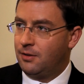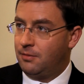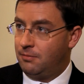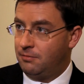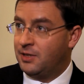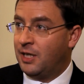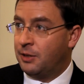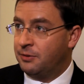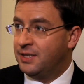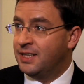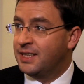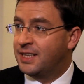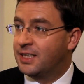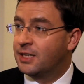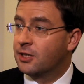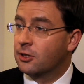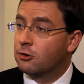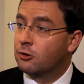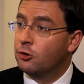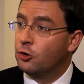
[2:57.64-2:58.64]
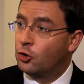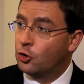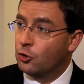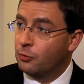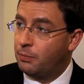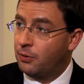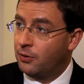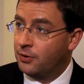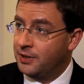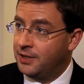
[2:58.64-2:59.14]
No, and this is a crucial
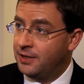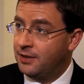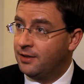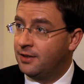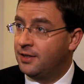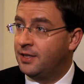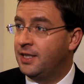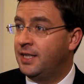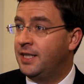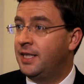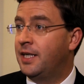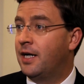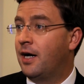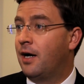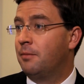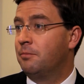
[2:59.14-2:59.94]
point. The